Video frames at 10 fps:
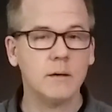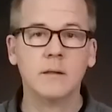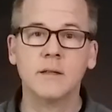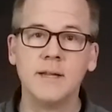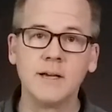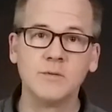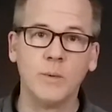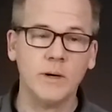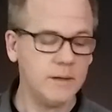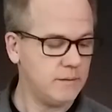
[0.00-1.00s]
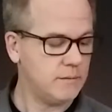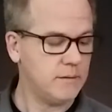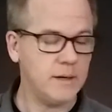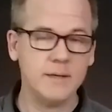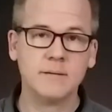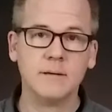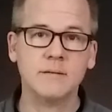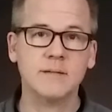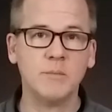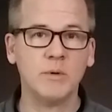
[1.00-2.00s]
The next one is
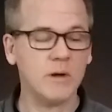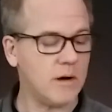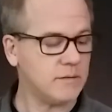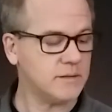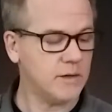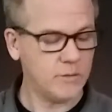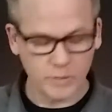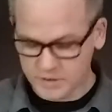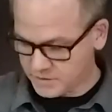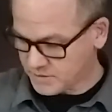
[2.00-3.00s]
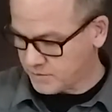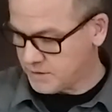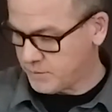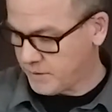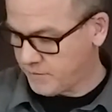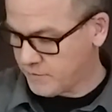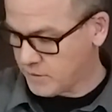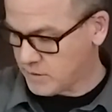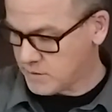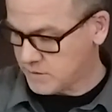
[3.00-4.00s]
simple also. We're just going to
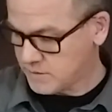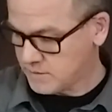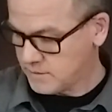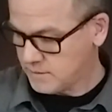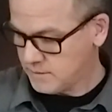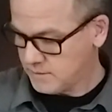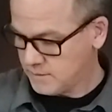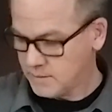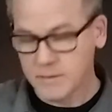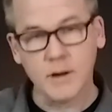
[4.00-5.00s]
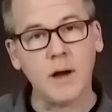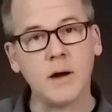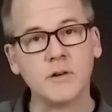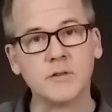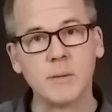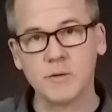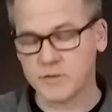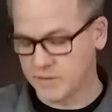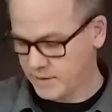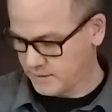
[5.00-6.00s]
reverse our treble
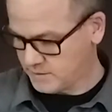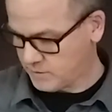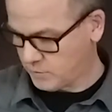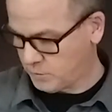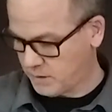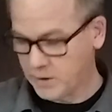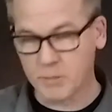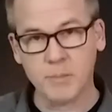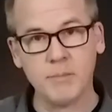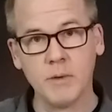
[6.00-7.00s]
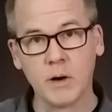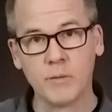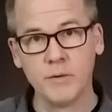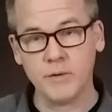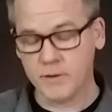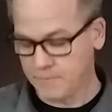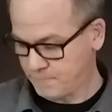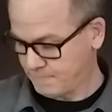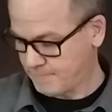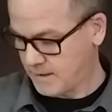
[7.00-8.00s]
string. So we'll play our root note,
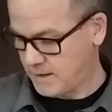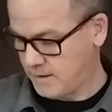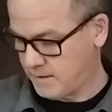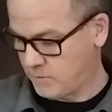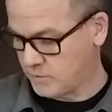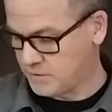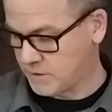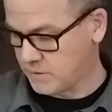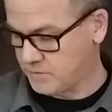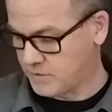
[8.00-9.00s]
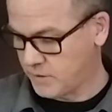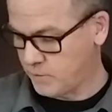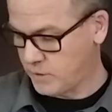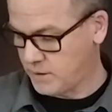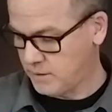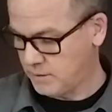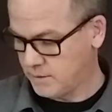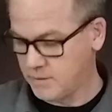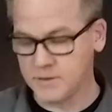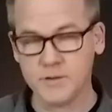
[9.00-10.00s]
and then we'll start on string 1,
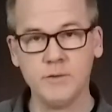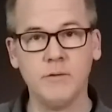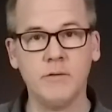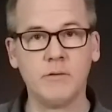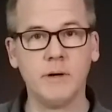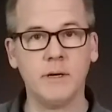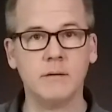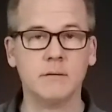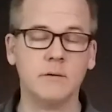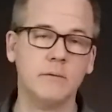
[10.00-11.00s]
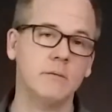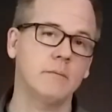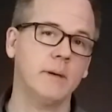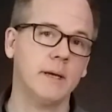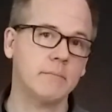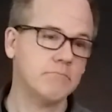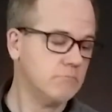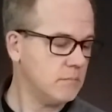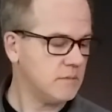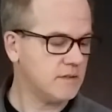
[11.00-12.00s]
go to 2 and 3. So we get
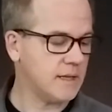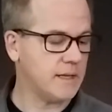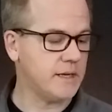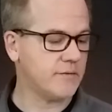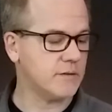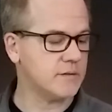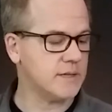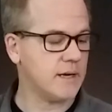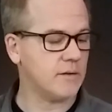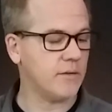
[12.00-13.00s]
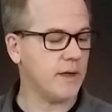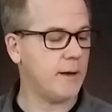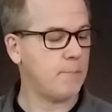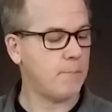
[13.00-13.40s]
slightly different sound on that.